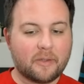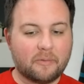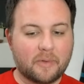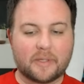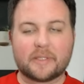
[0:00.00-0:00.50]

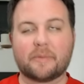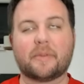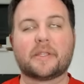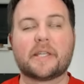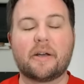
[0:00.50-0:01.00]
with some
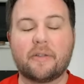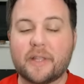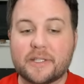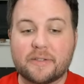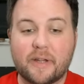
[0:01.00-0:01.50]
of the talent
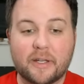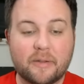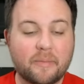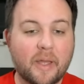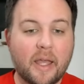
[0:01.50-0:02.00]
that's around
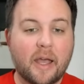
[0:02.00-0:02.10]
him.